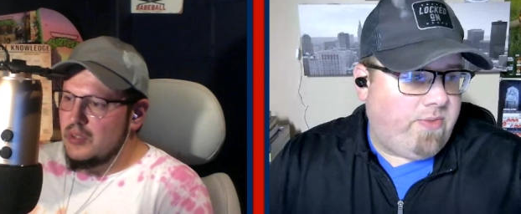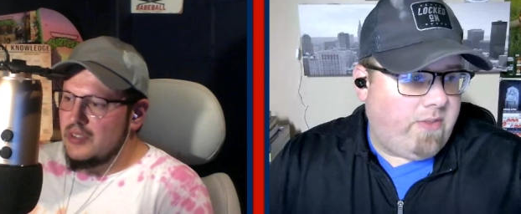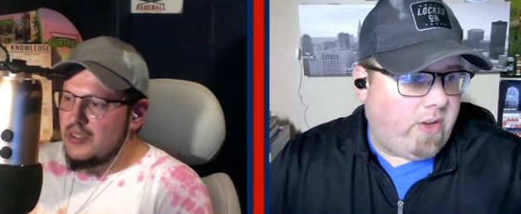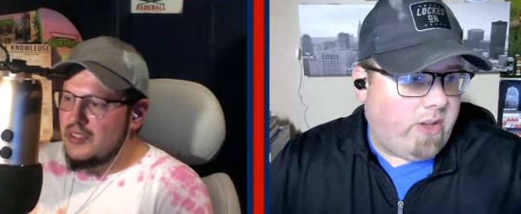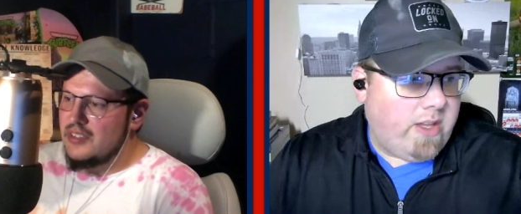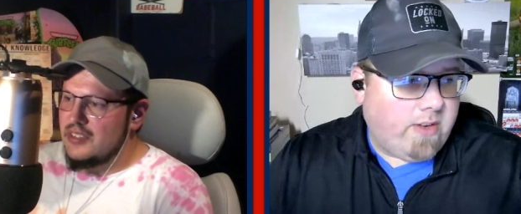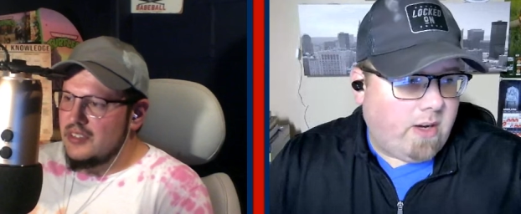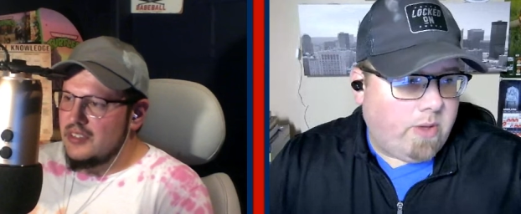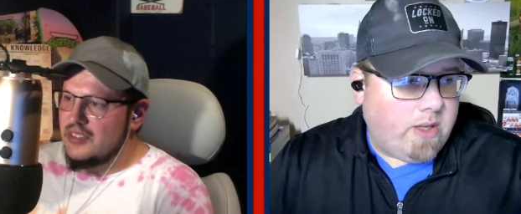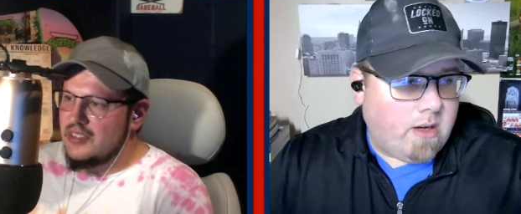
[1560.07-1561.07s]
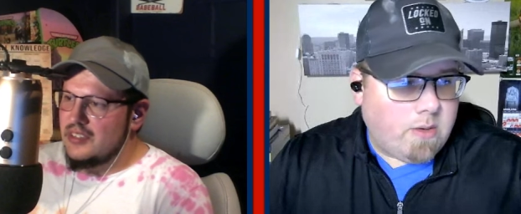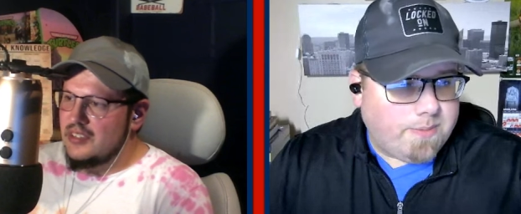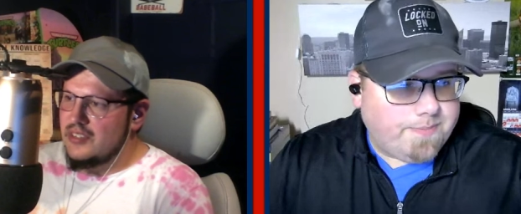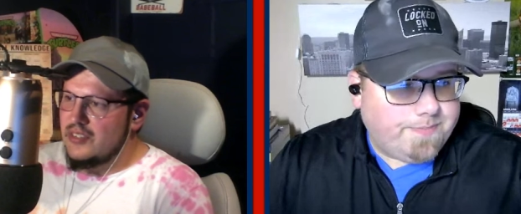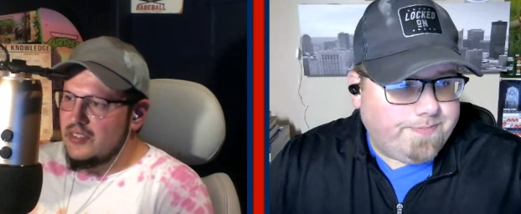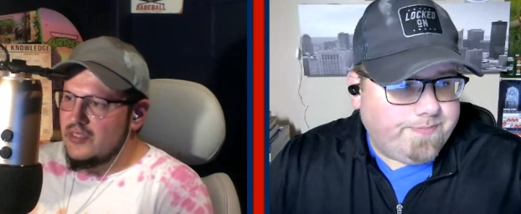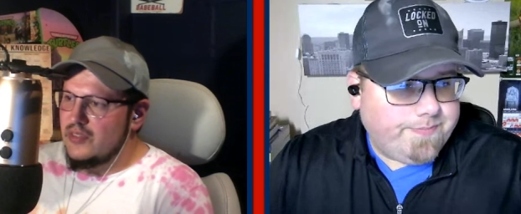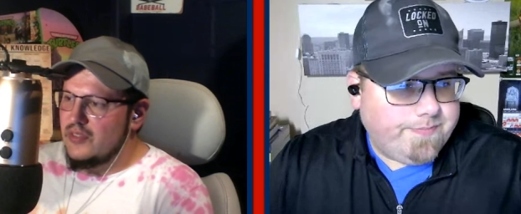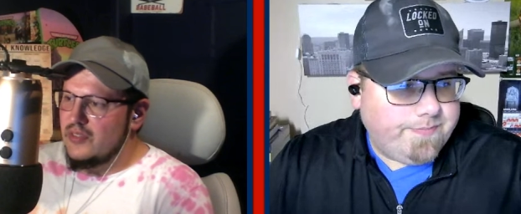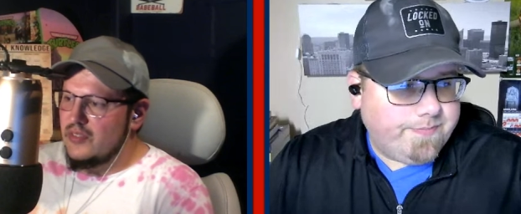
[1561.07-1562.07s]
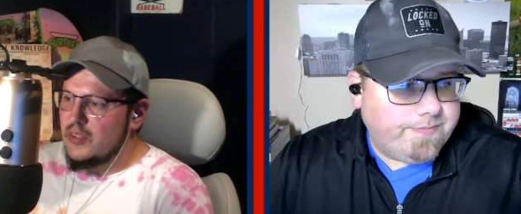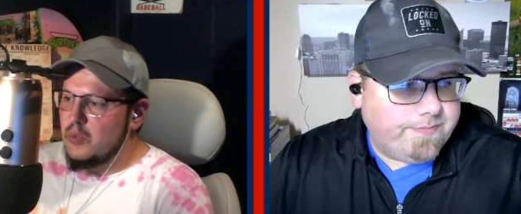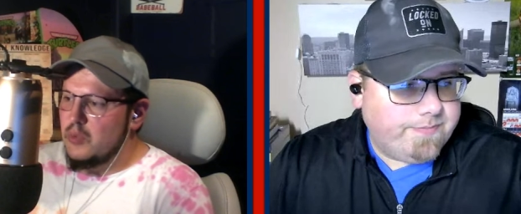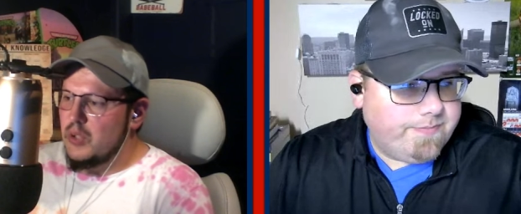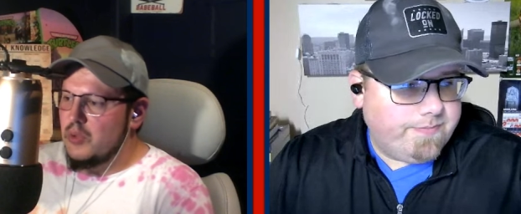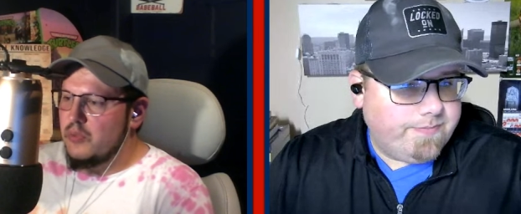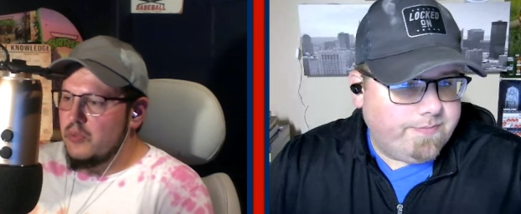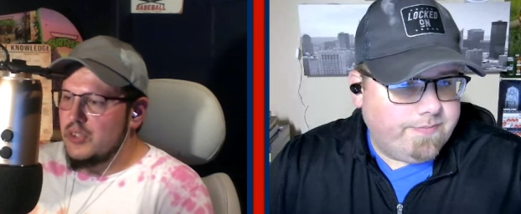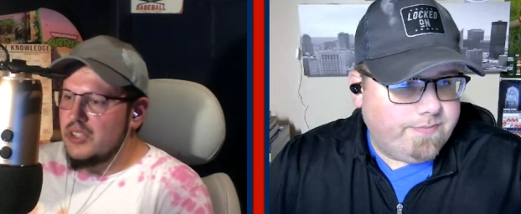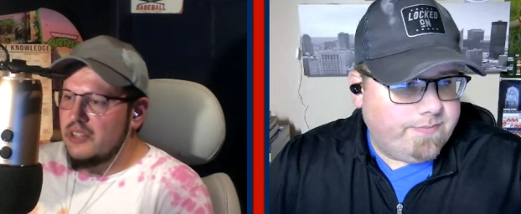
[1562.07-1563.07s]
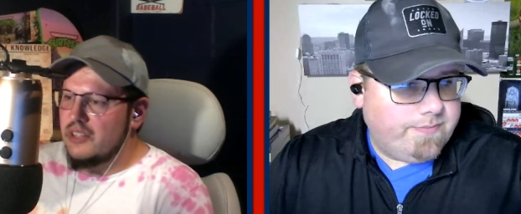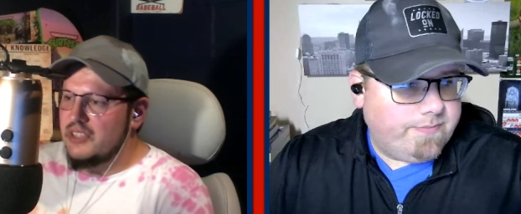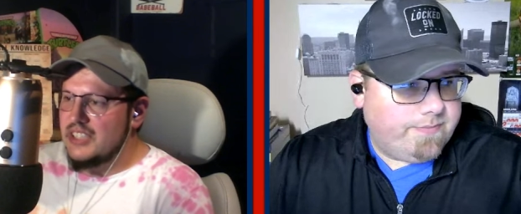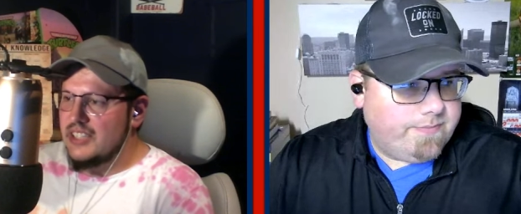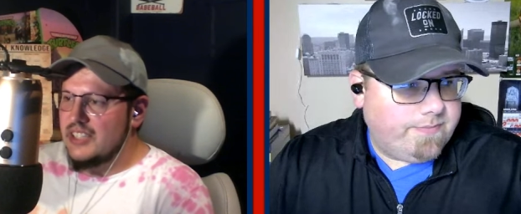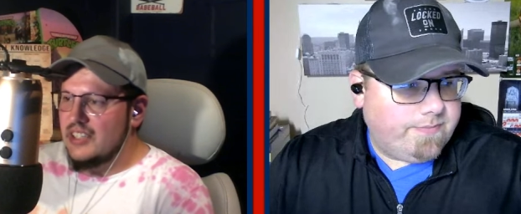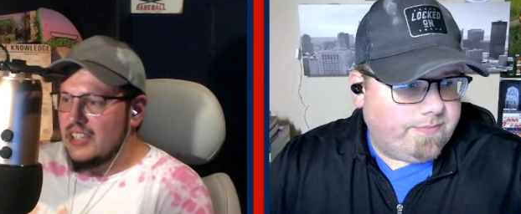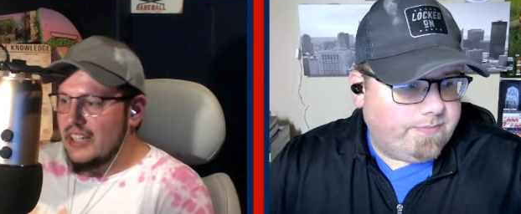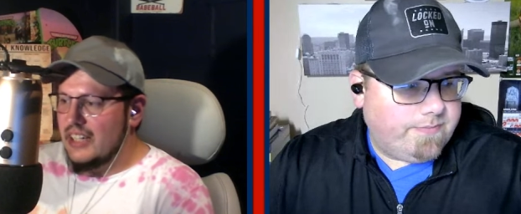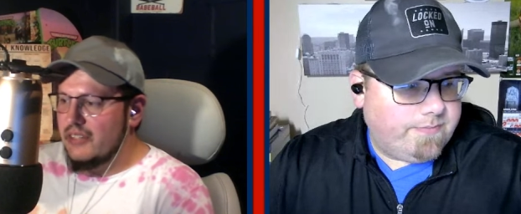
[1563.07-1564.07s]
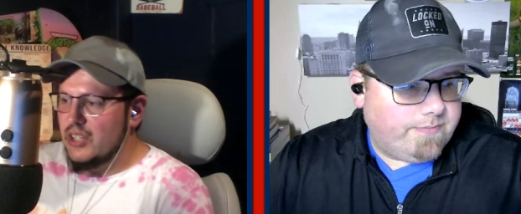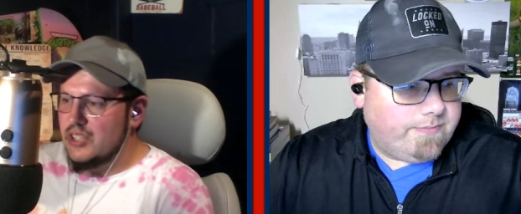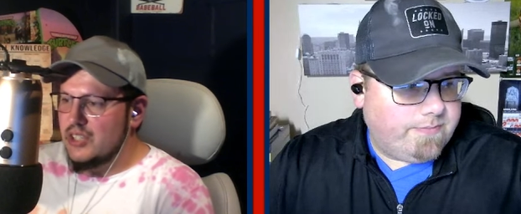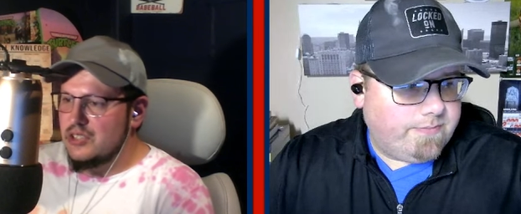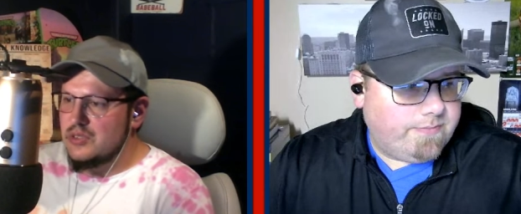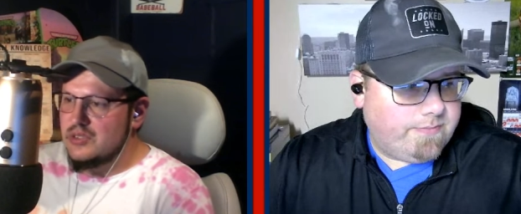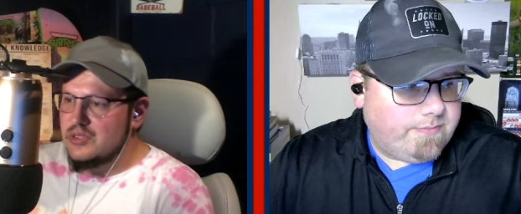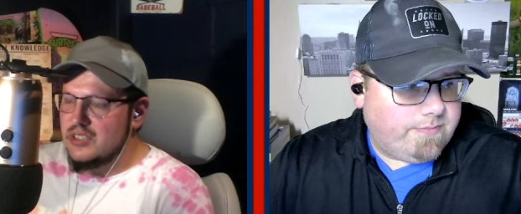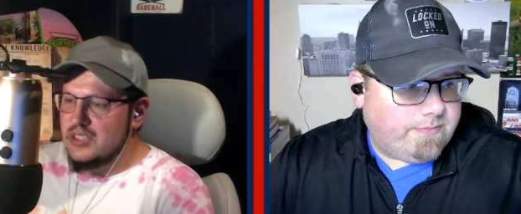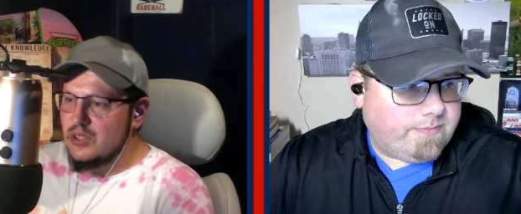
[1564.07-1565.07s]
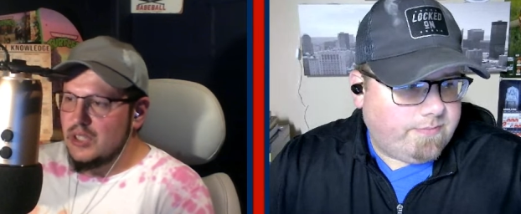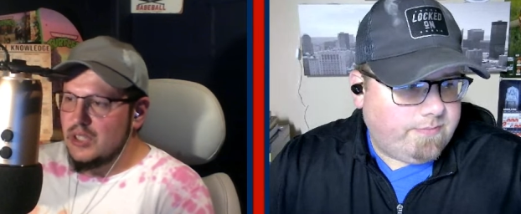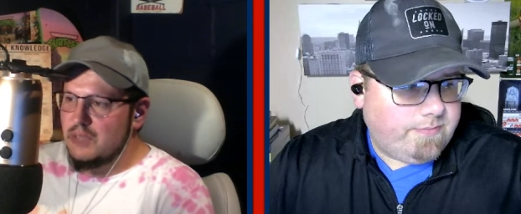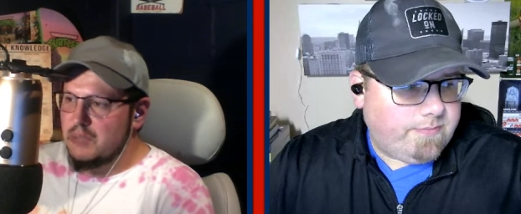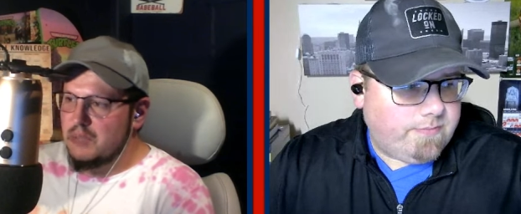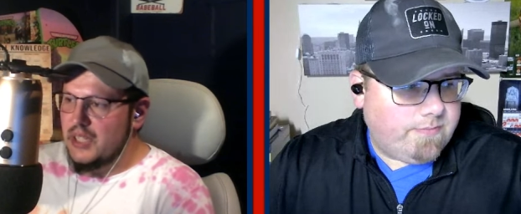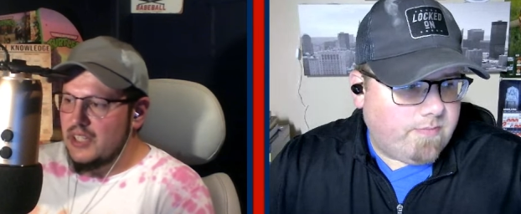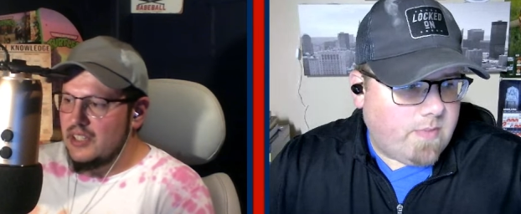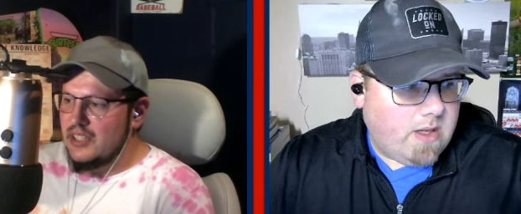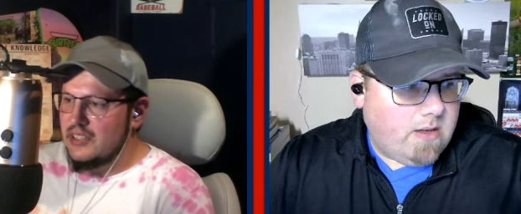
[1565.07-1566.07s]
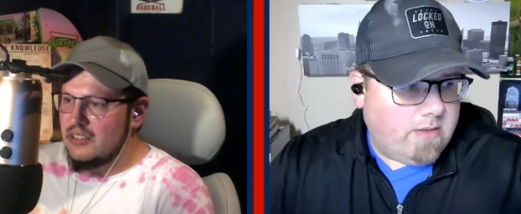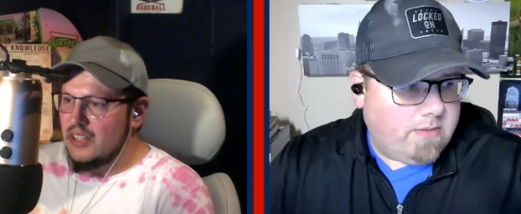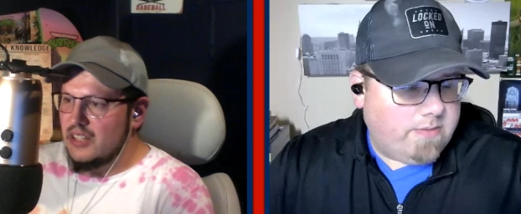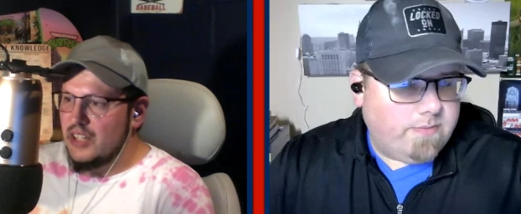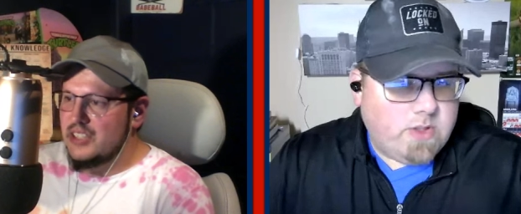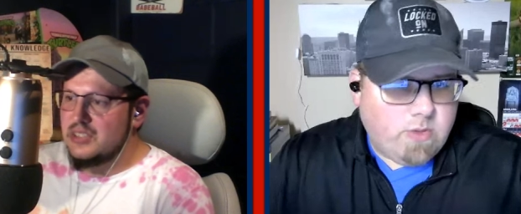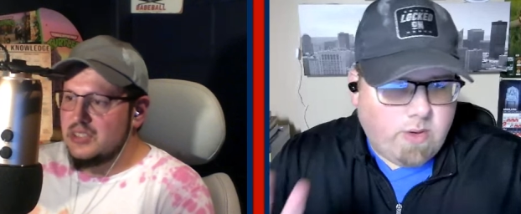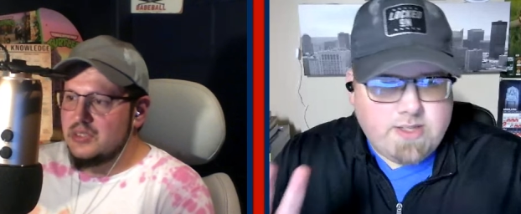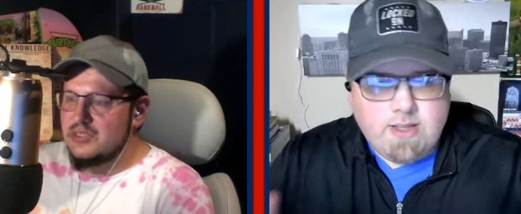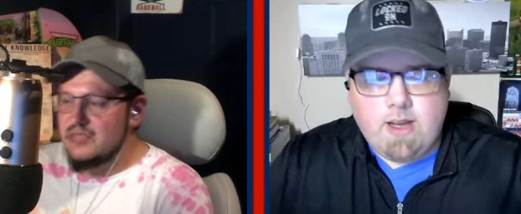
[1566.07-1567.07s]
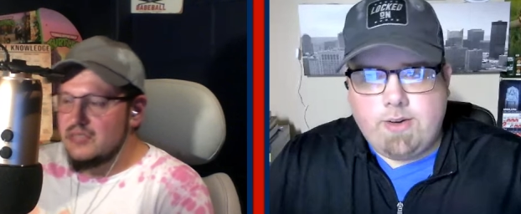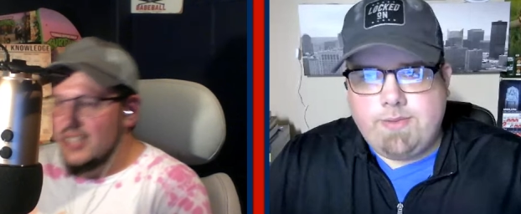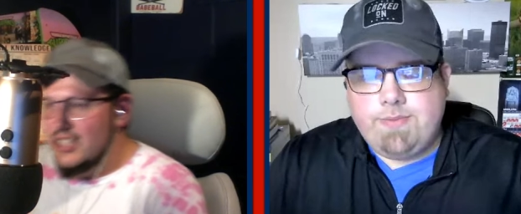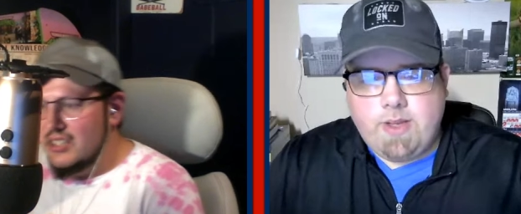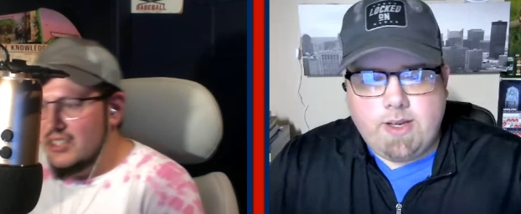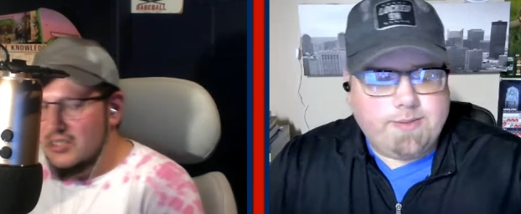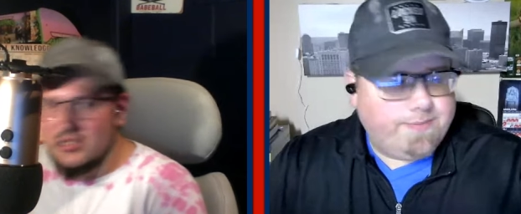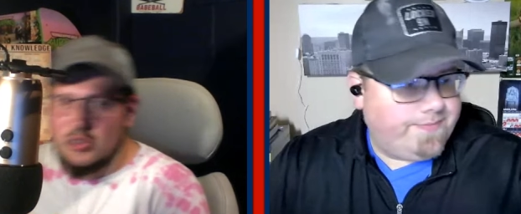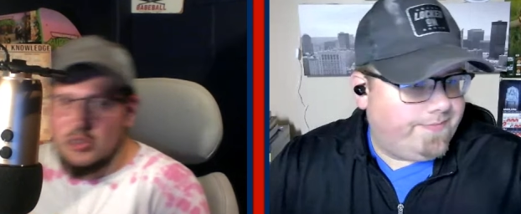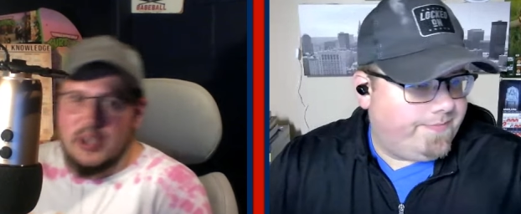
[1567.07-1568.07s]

Speaker 1: fit for Cleveland. I really don't.
Speaker 2: Well, first off, he's had a lot of health issues. He's only played in uh, this is twice
Speaker 1: now, yeah. twice